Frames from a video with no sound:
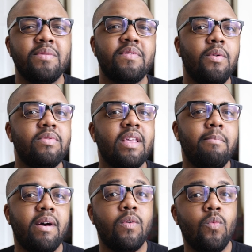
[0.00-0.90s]
there was only
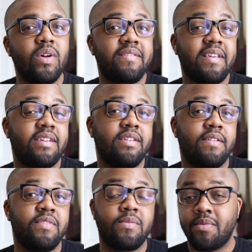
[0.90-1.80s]
about a 1 second
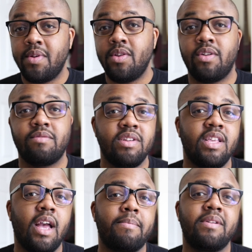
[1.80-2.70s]
difference between all three of
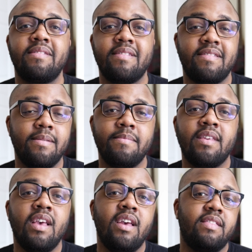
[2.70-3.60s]
the operating
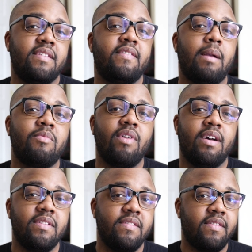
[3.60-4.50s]
systems, and this time
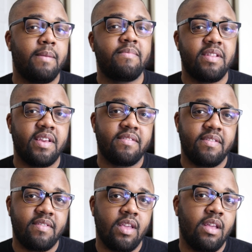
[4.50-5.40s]
around the Samsung
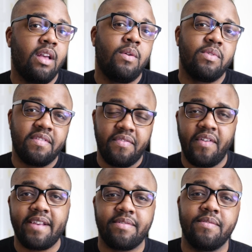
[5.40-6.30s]
SSD was the
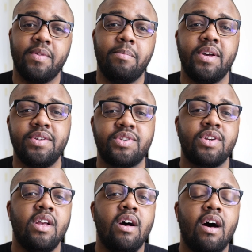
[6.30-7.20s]
faster of the
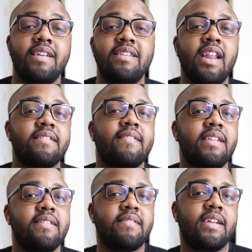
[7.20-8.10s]
bunch. Next,
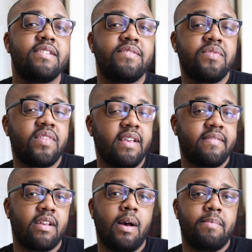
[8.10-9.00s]
I decided to
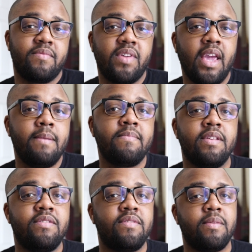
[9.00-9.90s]
test a couple of games
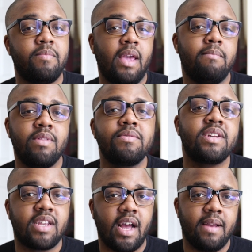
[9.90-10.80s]
and do some game
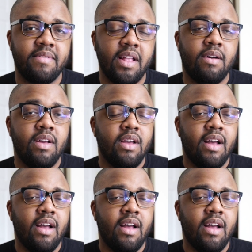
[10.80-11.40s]
loading times. Now,